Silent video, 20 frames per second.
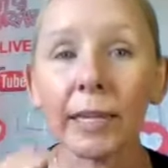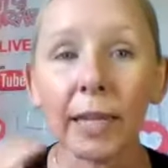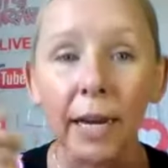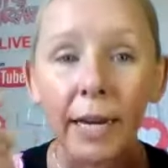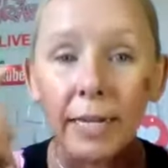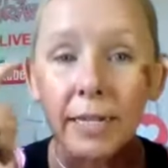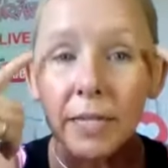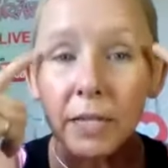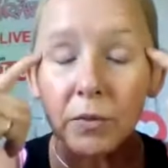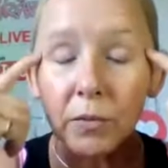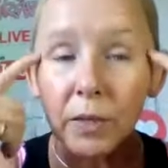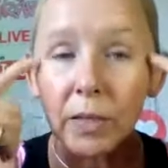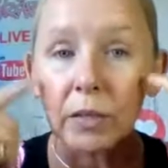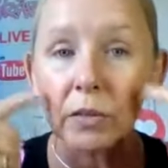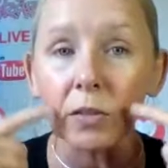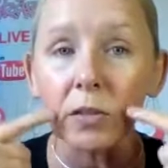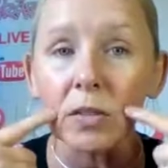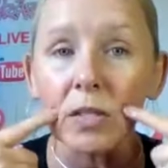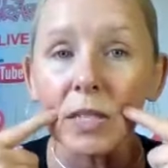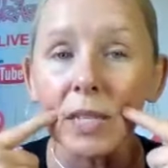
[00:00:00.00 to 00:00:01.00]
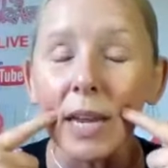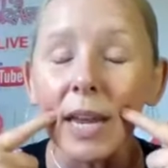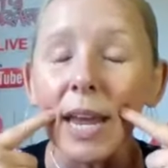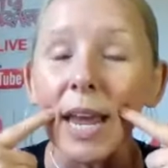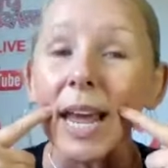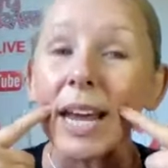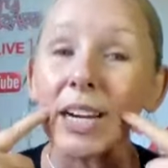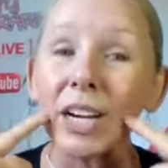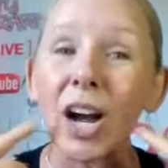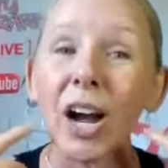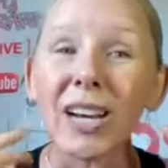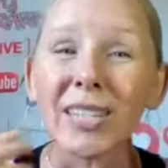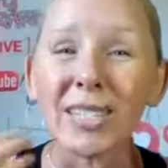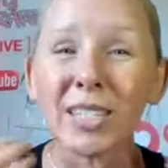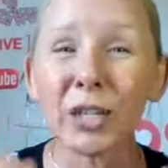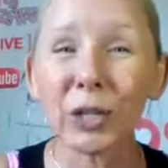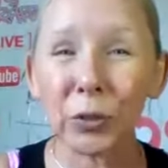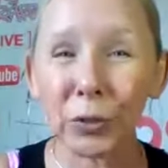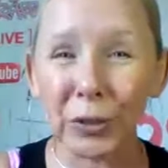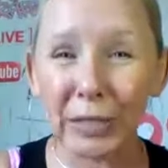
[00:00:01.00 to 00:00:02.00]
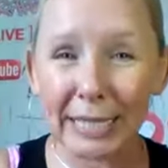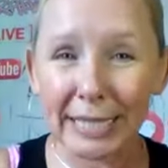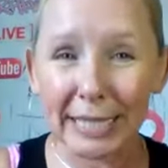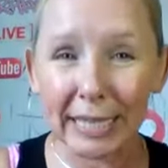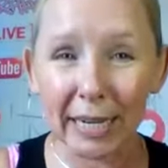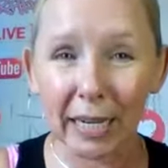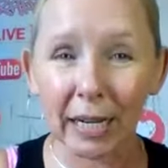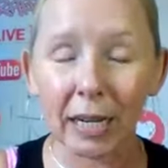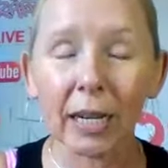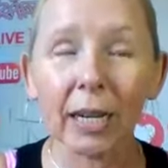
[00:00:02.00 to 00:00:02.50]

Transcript: lines and wrinkles and causing creasing.